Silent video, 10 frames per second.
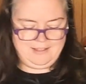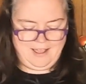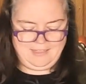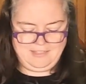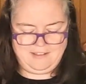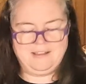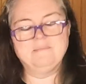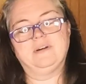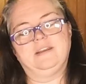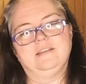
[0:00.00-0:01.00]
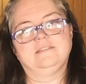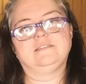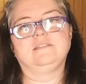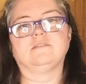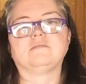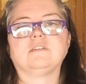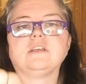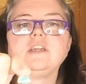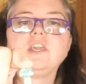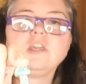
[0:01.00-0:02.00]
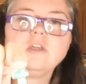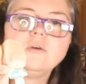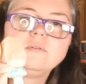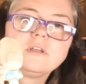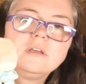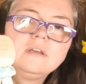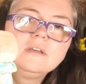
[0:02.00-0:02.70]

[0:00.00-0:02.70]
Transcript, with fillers: than I thought, but it's still really cute.